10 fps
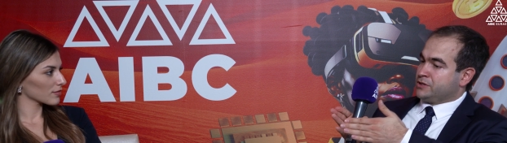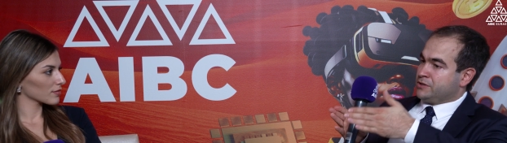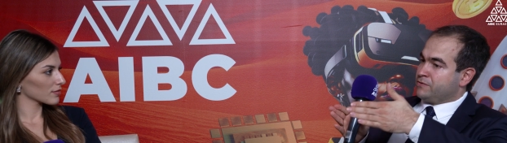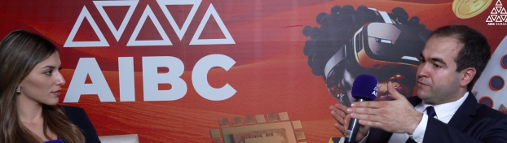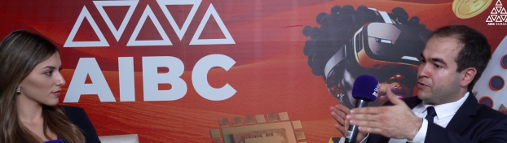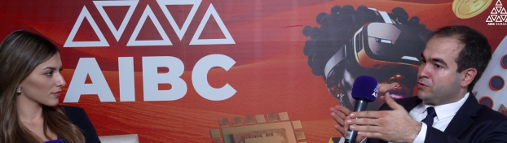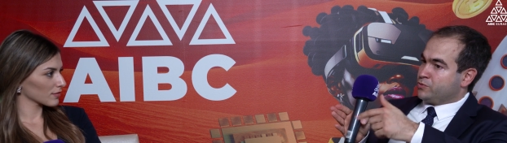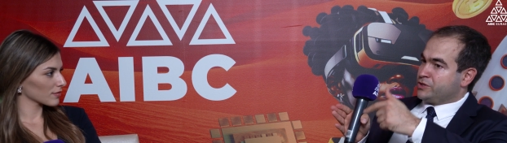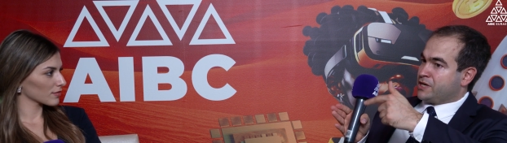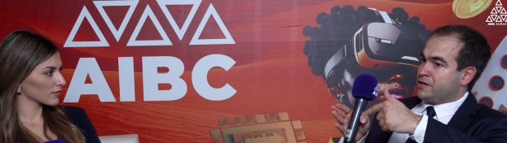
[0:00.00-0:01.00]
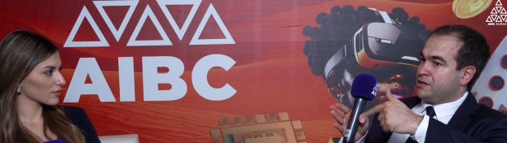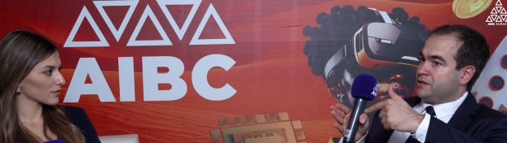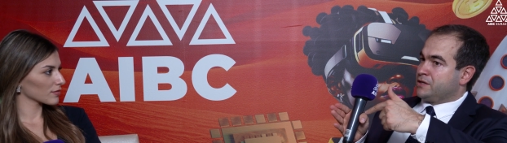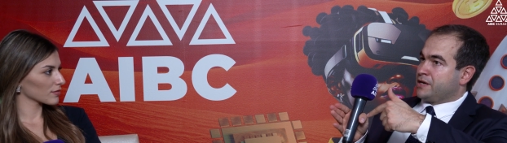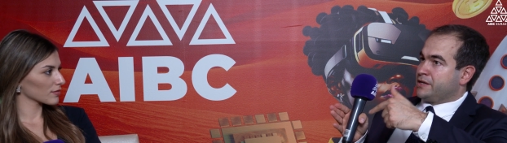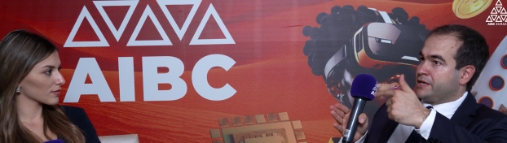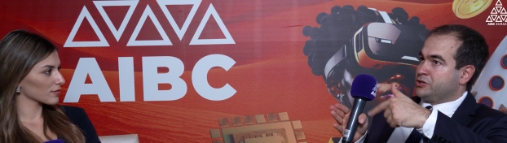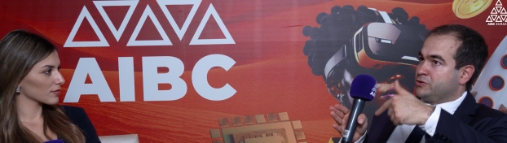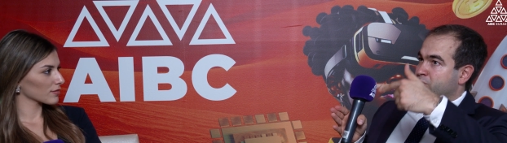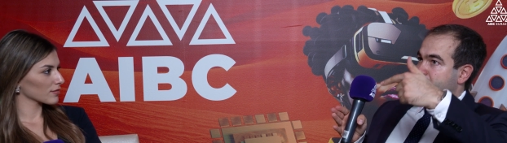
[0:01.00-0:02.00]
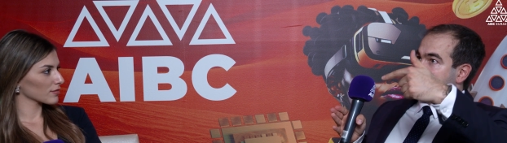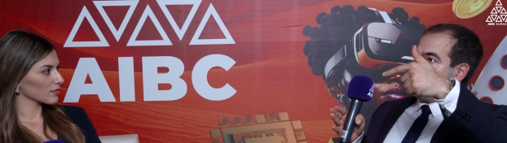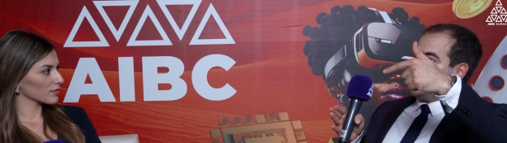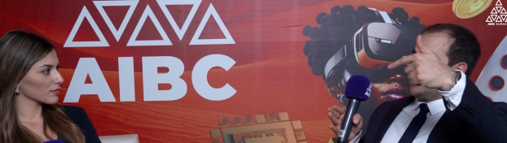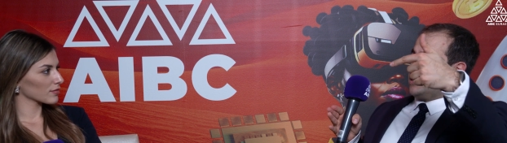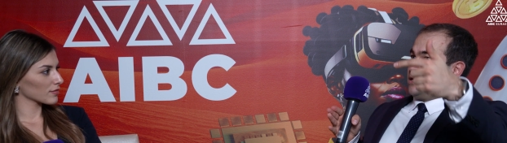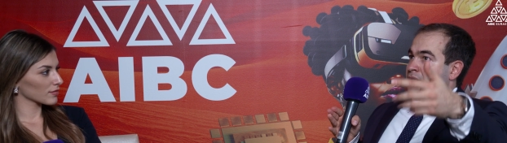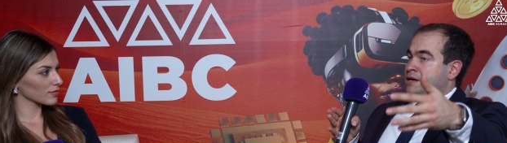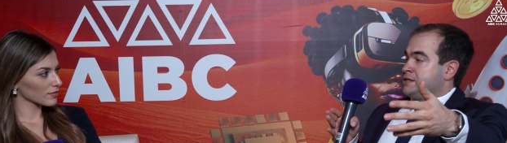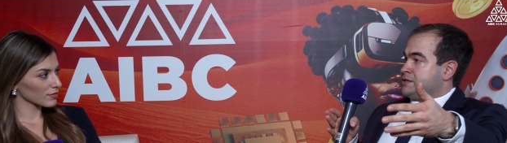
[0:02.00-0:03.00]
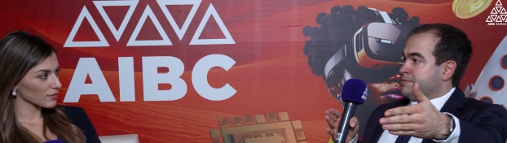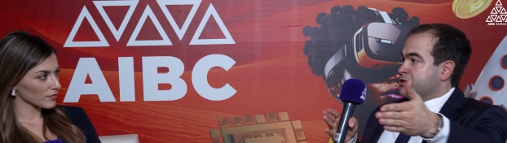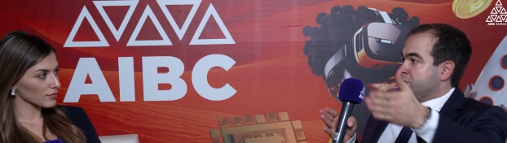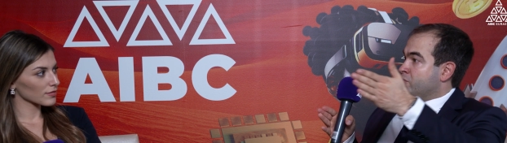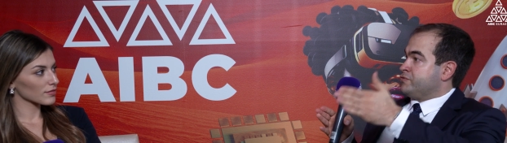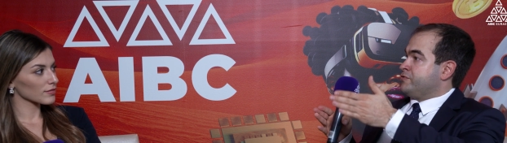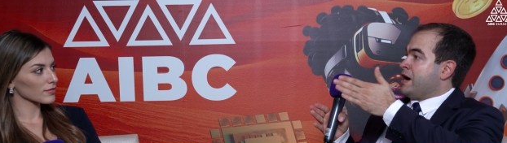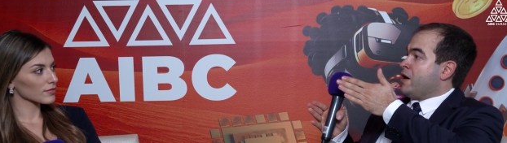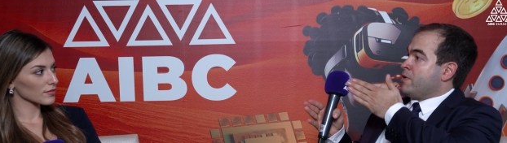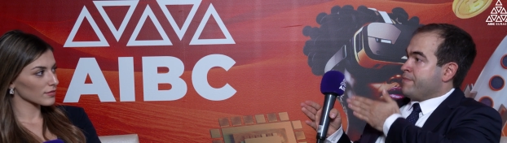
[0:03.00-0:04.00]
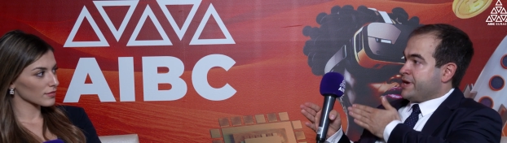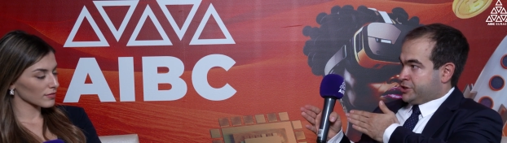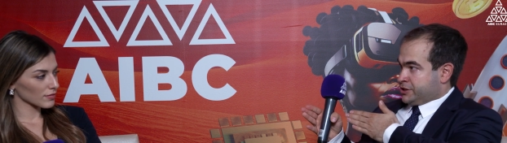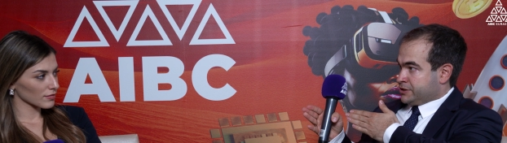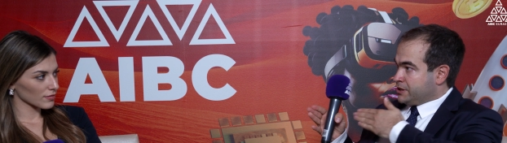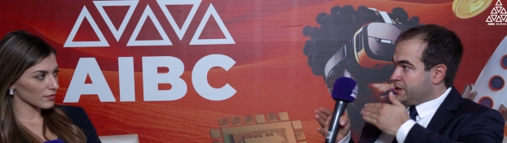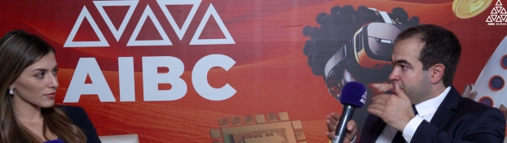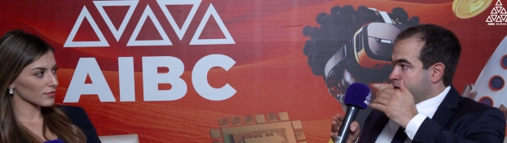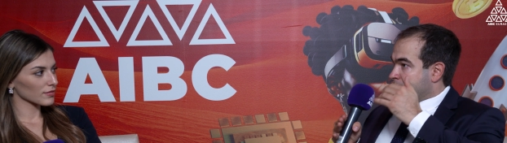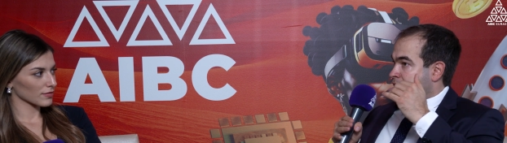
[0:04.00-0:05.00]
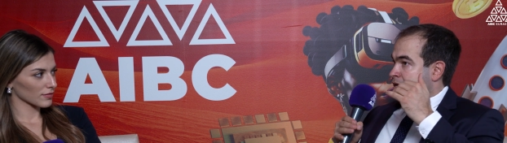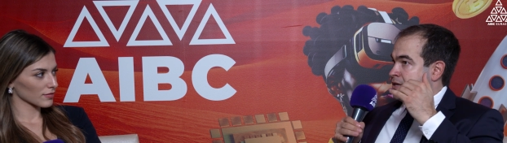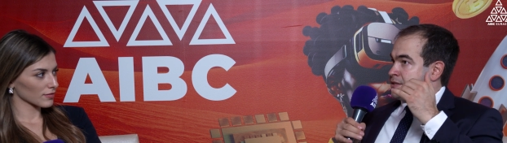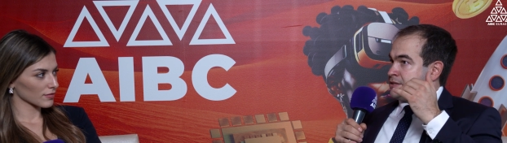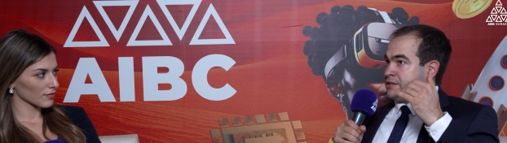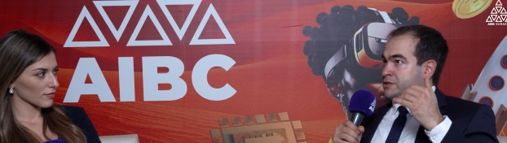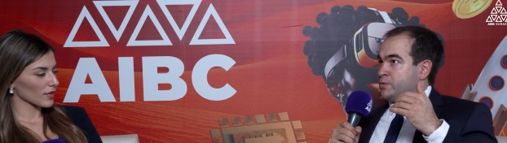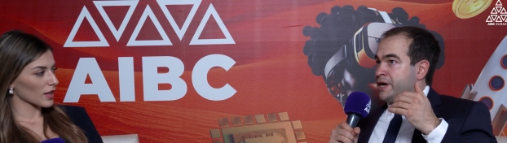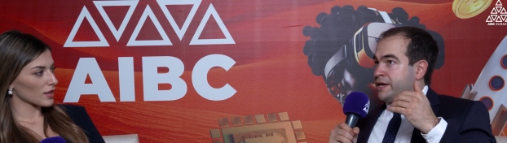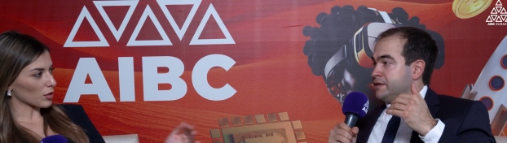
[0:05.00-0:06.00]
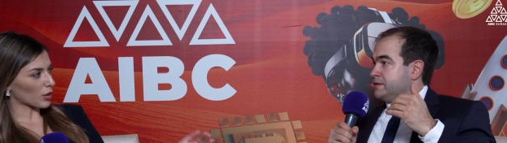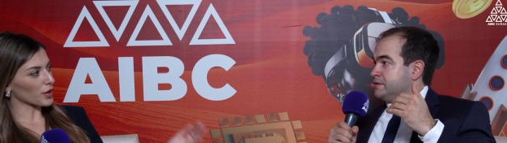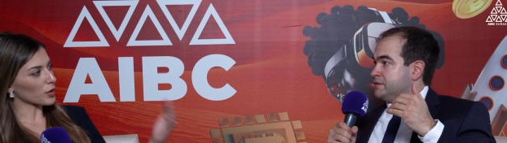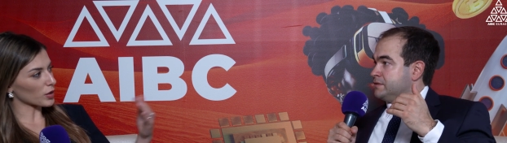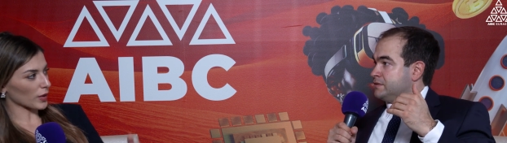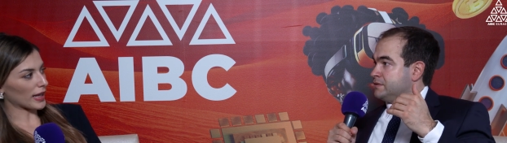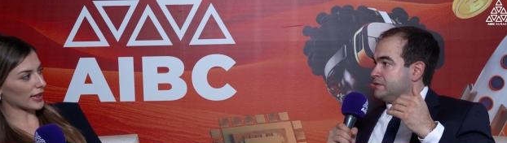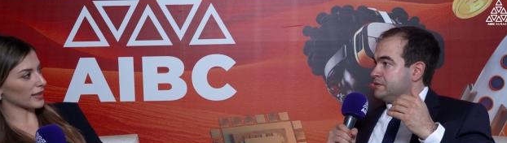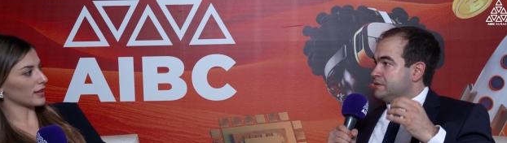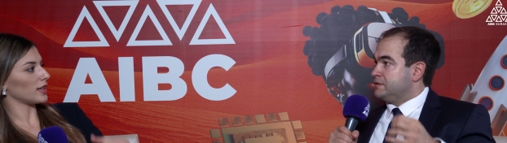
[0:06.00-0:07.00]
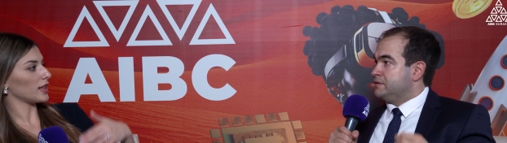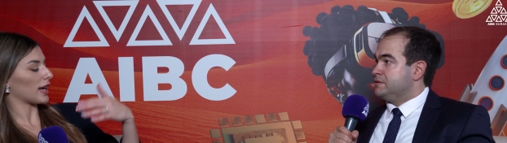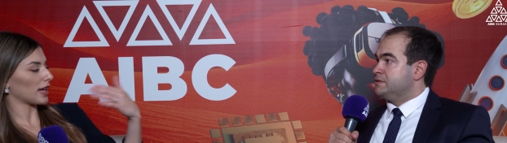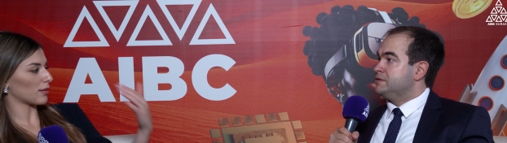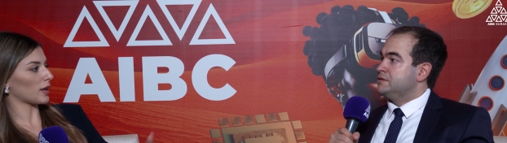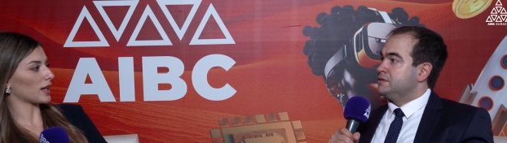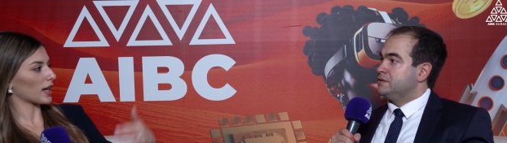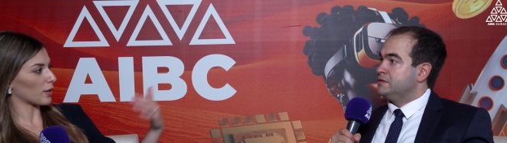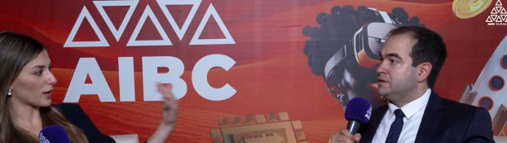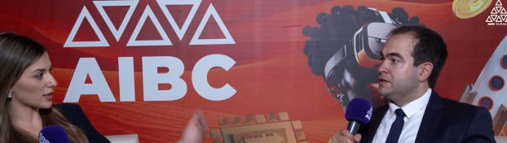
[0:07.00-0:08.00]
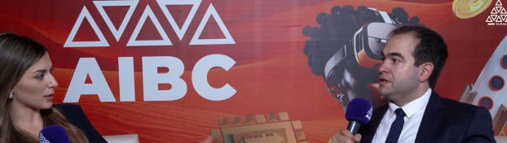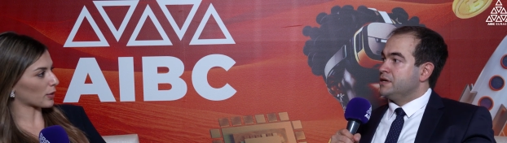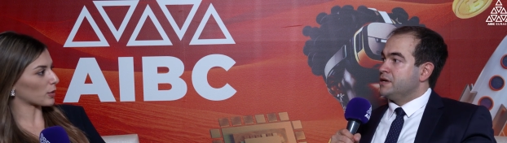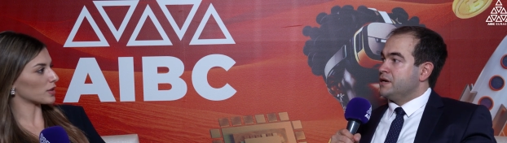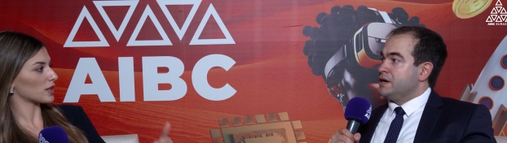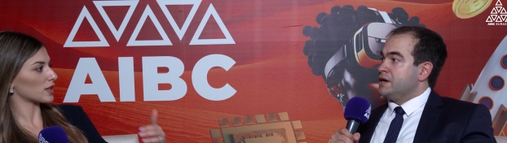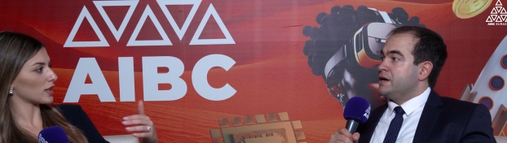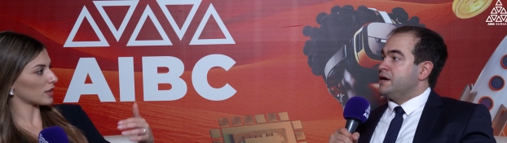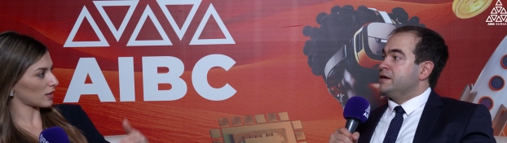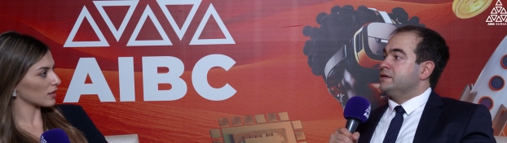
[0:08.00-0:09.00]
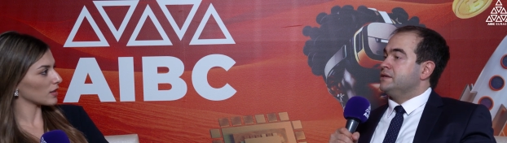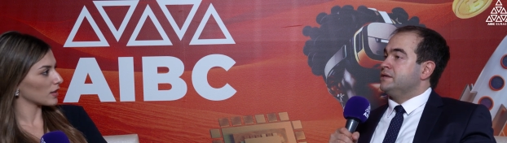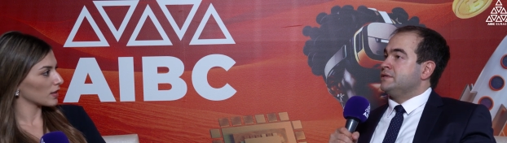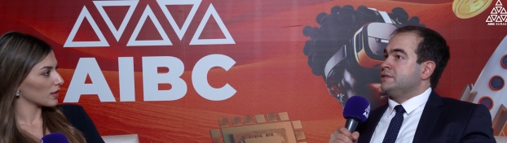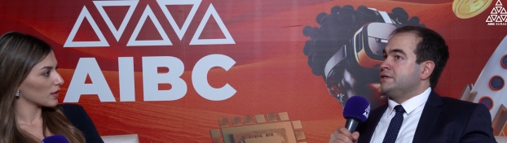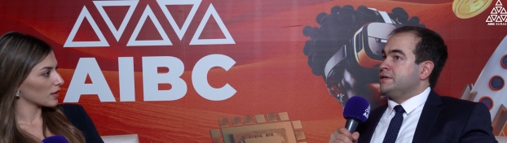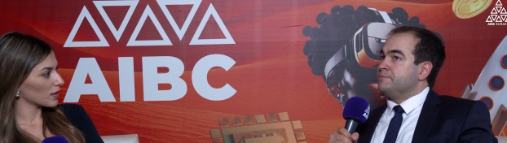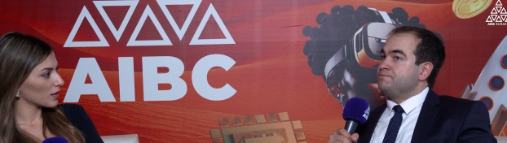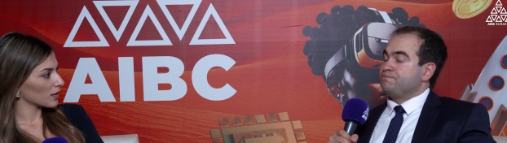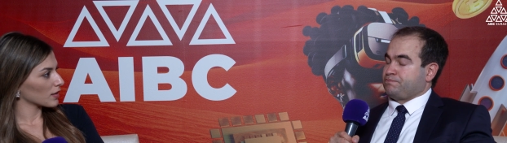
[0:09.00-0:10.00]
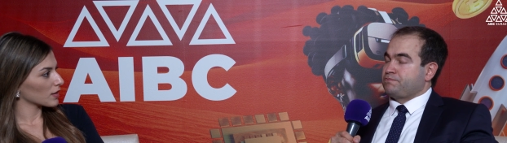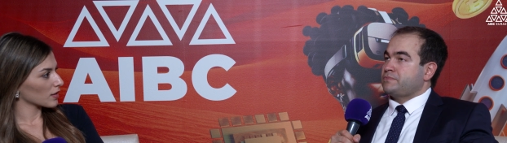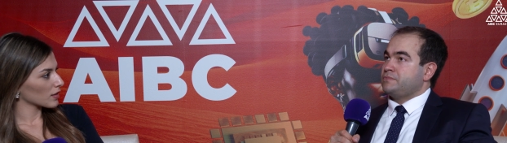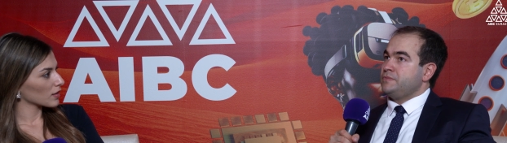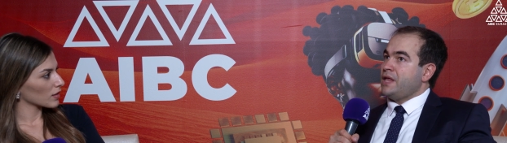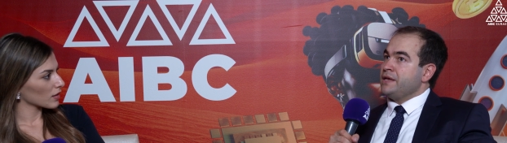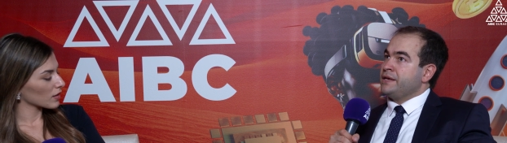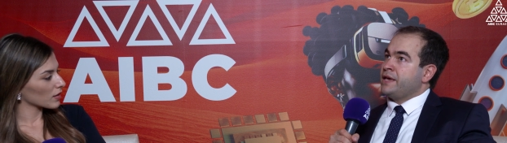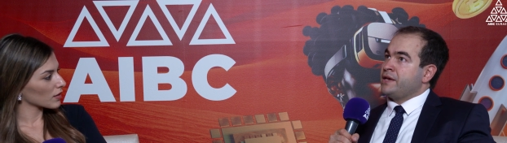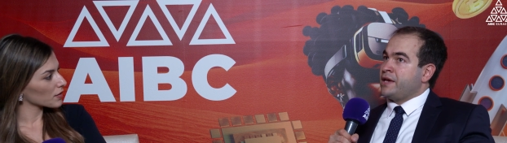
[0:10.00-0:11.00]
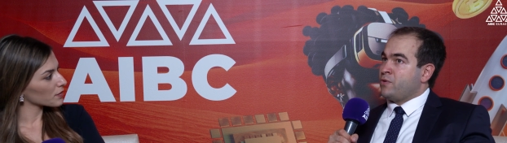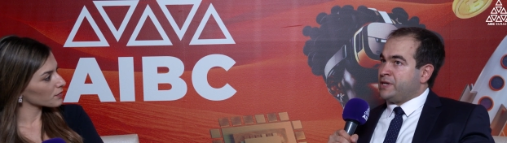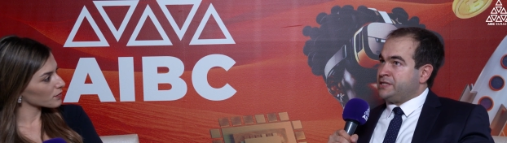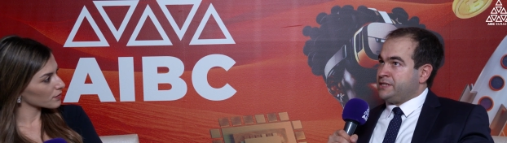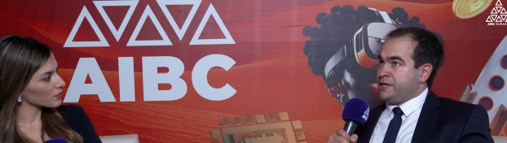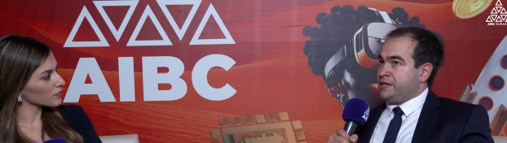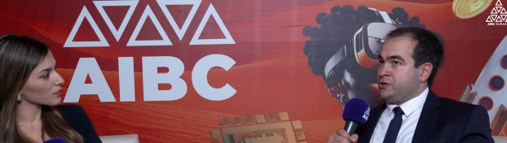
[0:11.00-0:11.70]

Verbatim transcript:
Speaker 1: the front with connection with uh, customers of our merchants. Uh, that is why.
Speaker 2: So are you also handling the AML KYC processes?
Speaker 1: Um, KYC